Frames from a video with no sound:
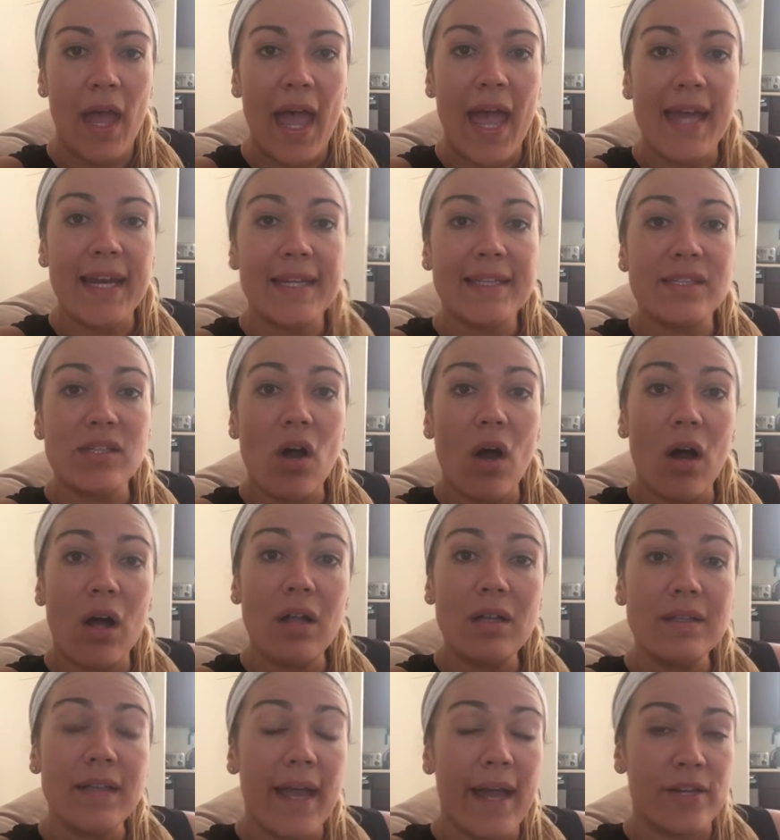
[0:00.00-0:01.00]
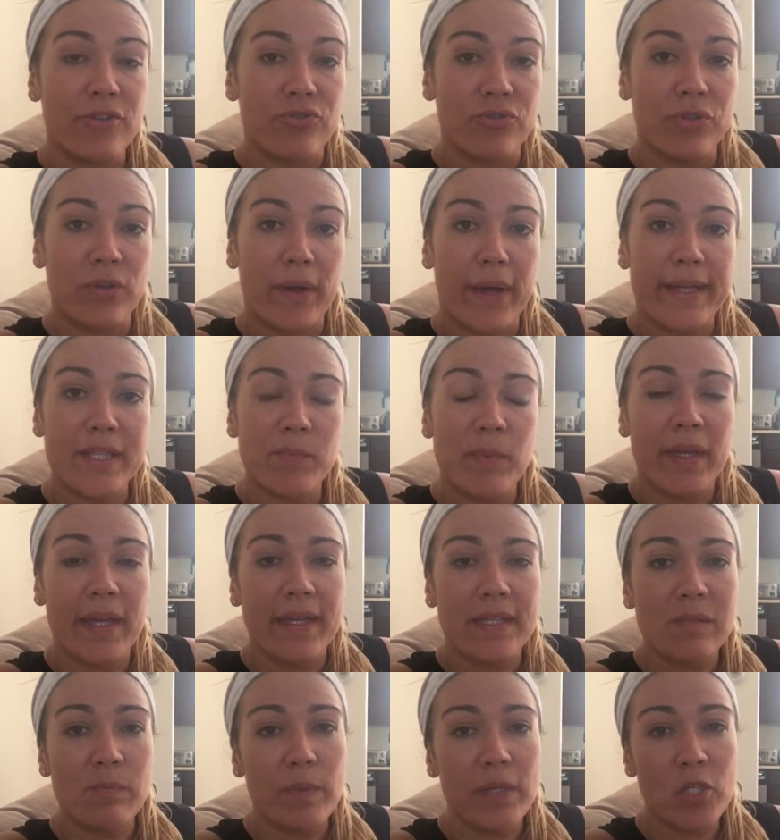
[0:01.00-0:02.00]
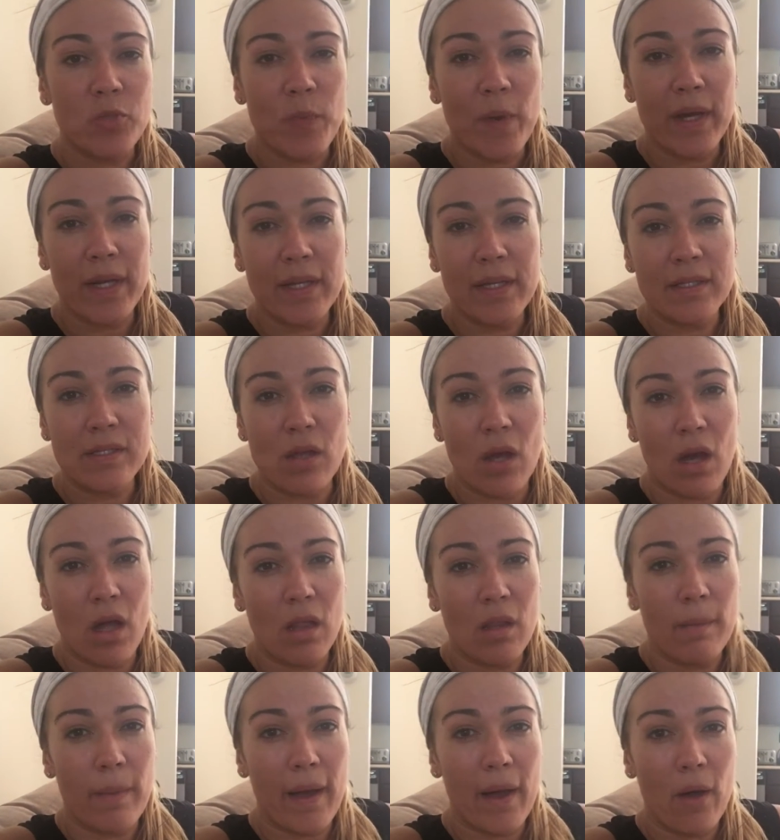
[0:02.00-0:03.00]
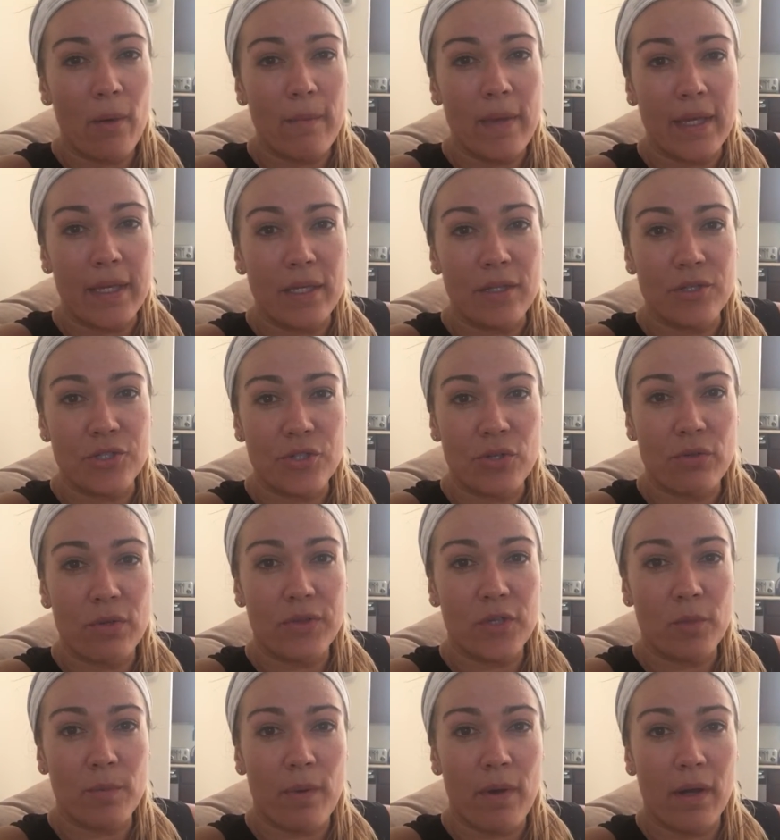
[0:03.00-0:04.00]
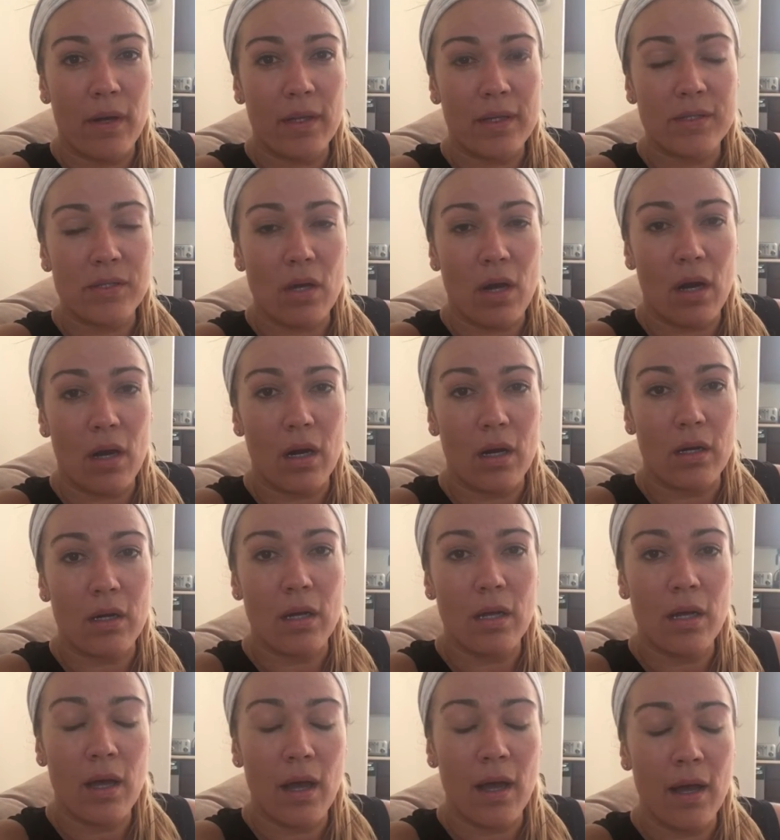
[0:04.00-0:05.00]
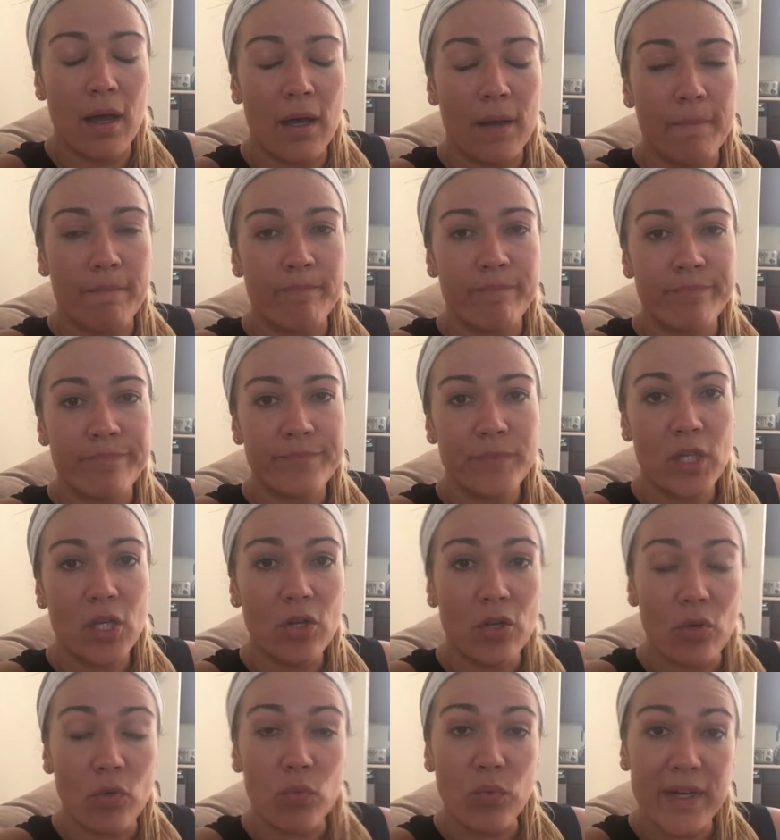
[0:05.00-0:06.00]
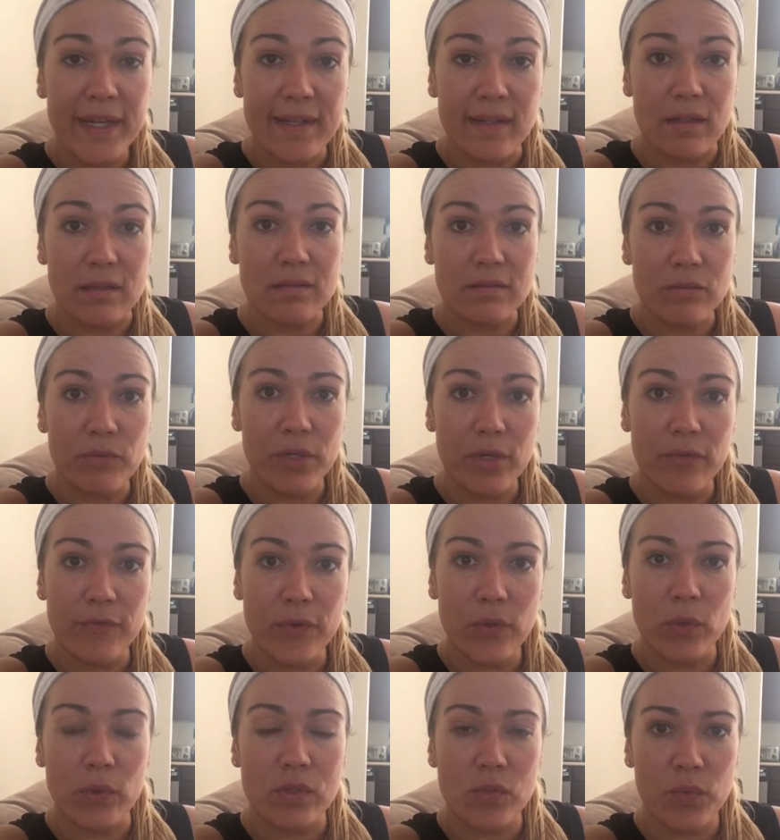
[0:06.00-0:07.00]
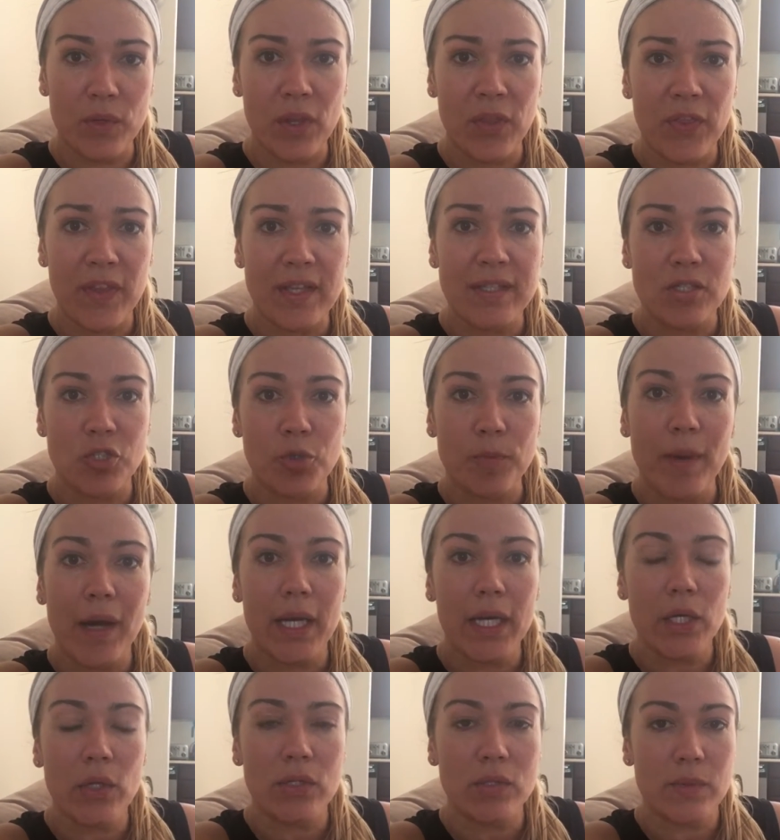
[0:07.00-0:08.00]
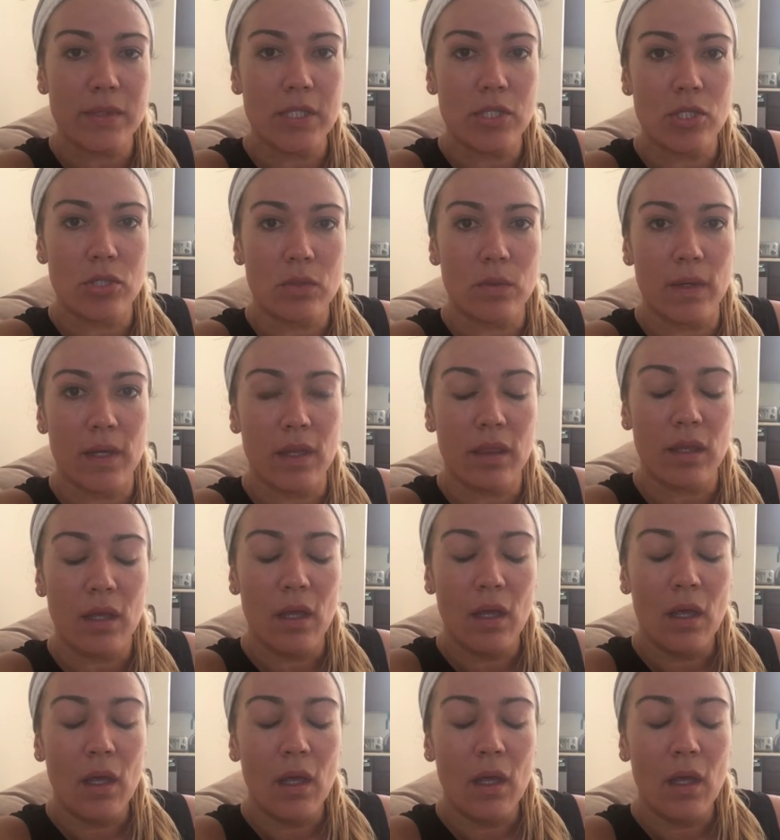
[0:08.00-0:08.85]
And it's all natural, you guys, because Beachbody is all about making sure that their products are, real foods, real things that your body knows what to do with.